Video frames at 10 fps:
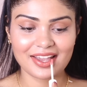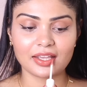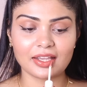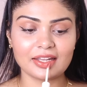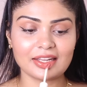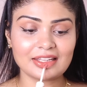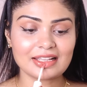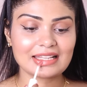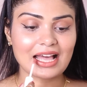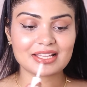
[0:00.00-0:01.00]
And in
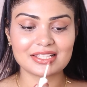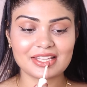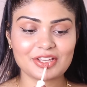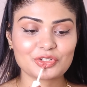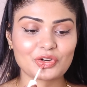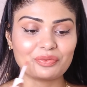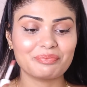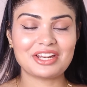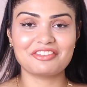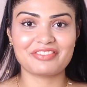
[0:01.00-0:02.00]
the last stage of
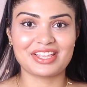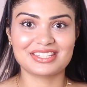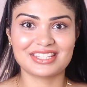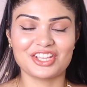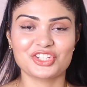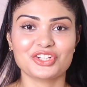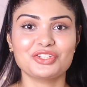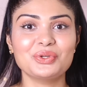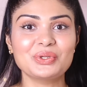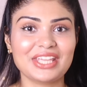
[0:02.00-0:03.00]

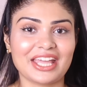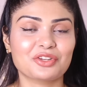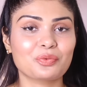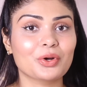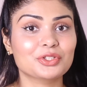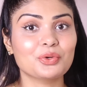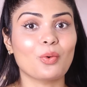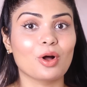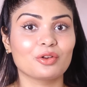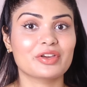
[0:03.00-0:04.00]
manifestation, you get what you
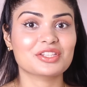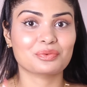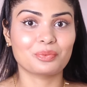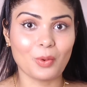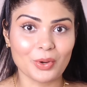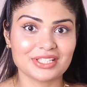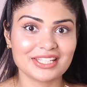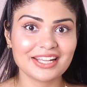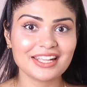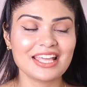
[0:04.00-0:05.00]
always
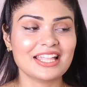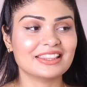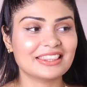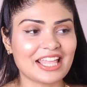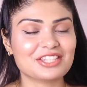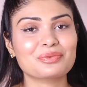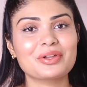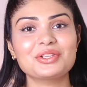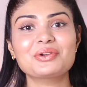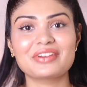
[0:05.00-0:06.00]
wanted. That's
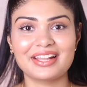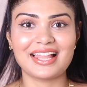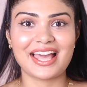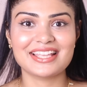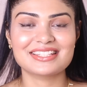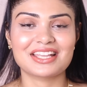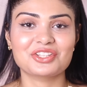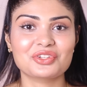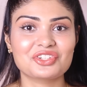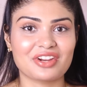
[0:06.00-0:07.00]
when you realize
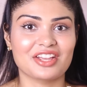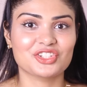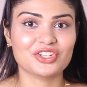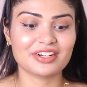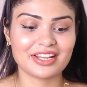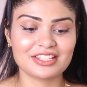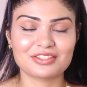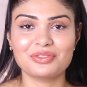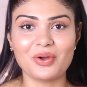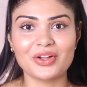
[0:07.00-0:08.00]
that your treasure
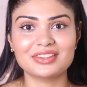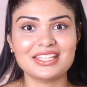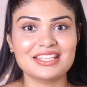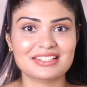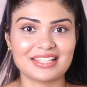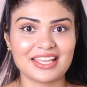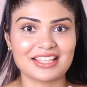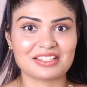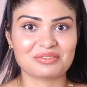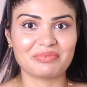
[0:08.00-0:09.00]
is not these
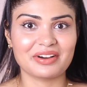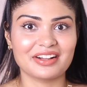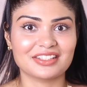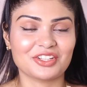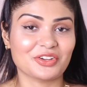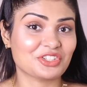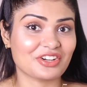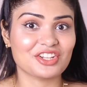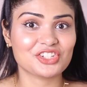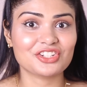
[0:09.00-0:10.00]
things, but your
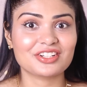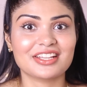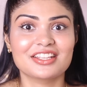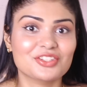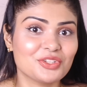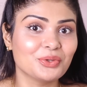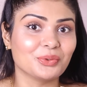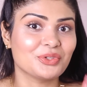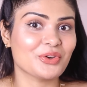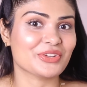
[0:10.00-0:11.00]
treasure is
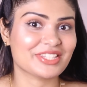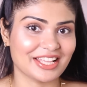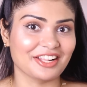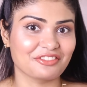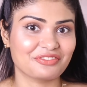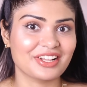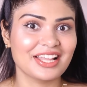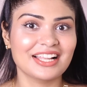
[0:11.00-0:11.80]
you, yourself.